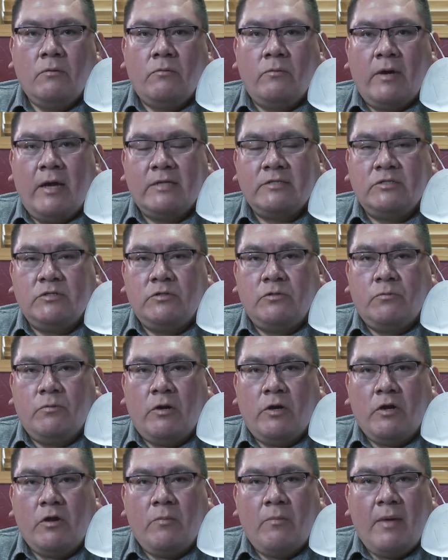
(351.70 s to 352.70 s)
We're asking you to
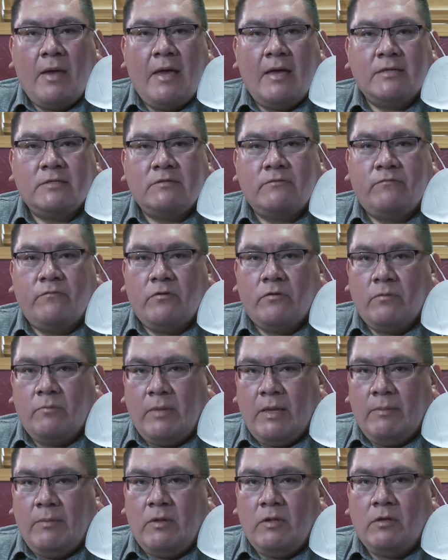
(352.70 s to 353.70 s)
wear your mask for
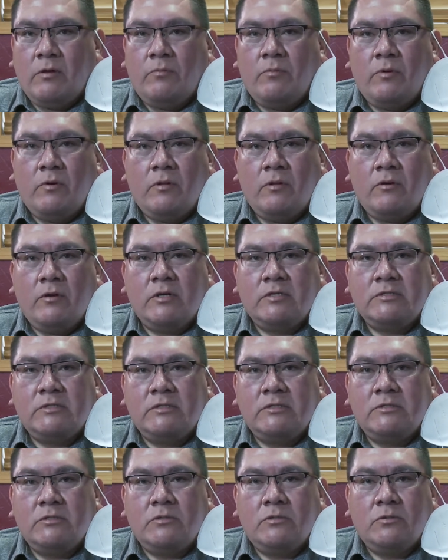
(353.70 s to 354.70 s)
maybe your brother or
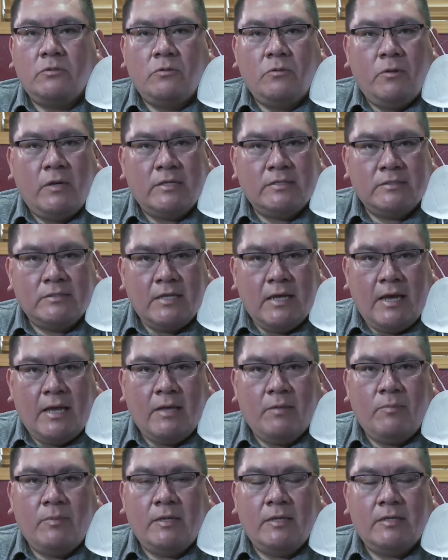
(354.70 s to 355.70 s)
sister who has
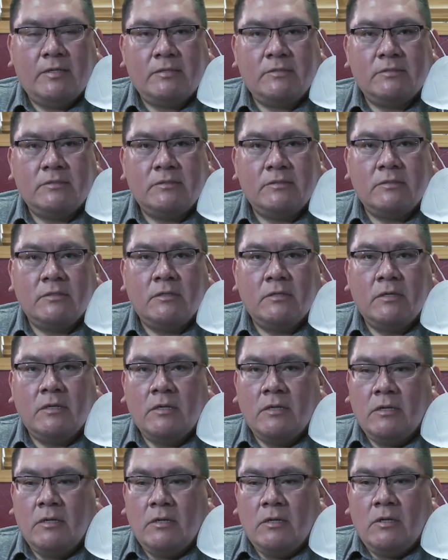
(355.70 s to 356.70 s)
diabetes.
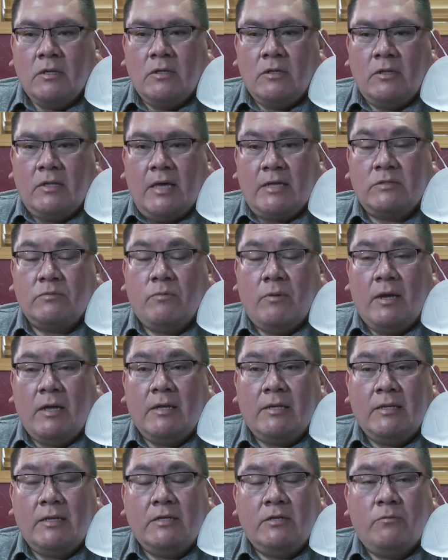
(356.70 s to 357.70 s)
That's why
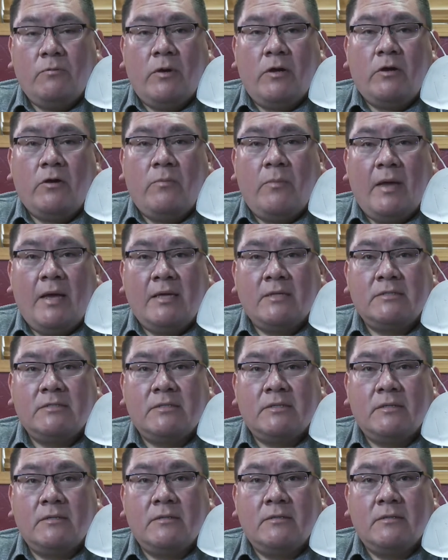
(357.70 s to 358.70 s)
you need to wear your
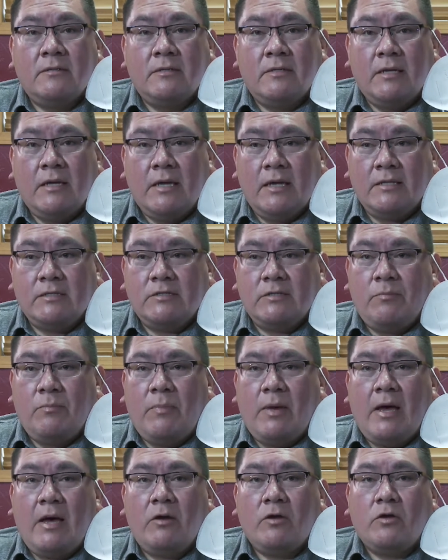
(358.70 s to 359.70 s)
mask. It's
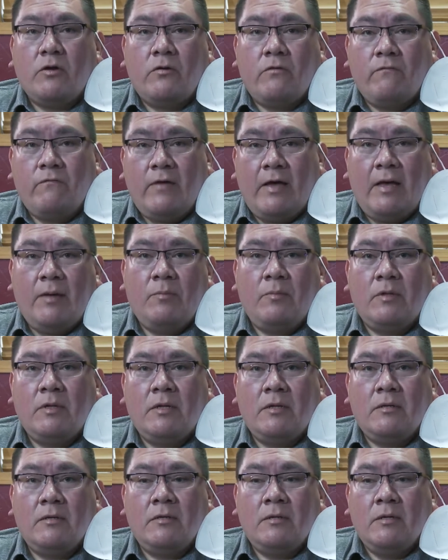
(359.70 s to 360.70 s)
about your
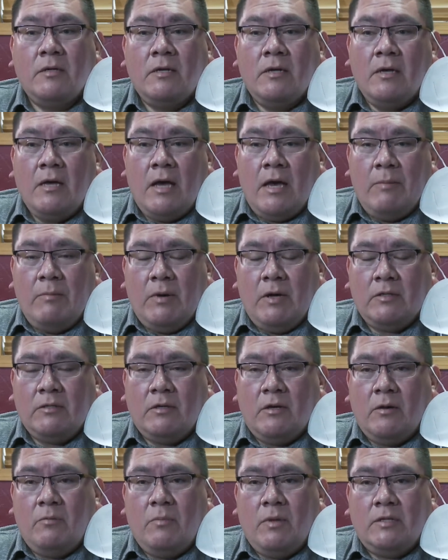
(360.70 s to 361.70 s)
family, about
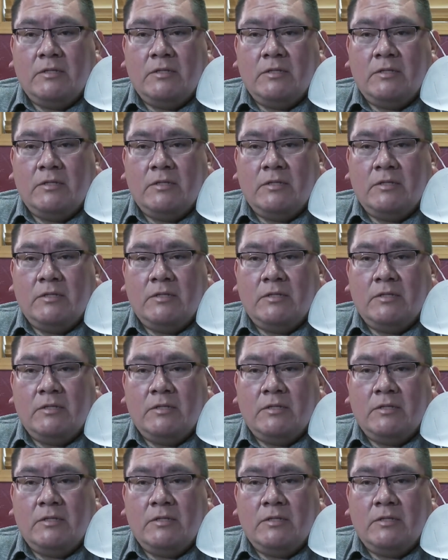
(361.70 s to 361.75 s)
our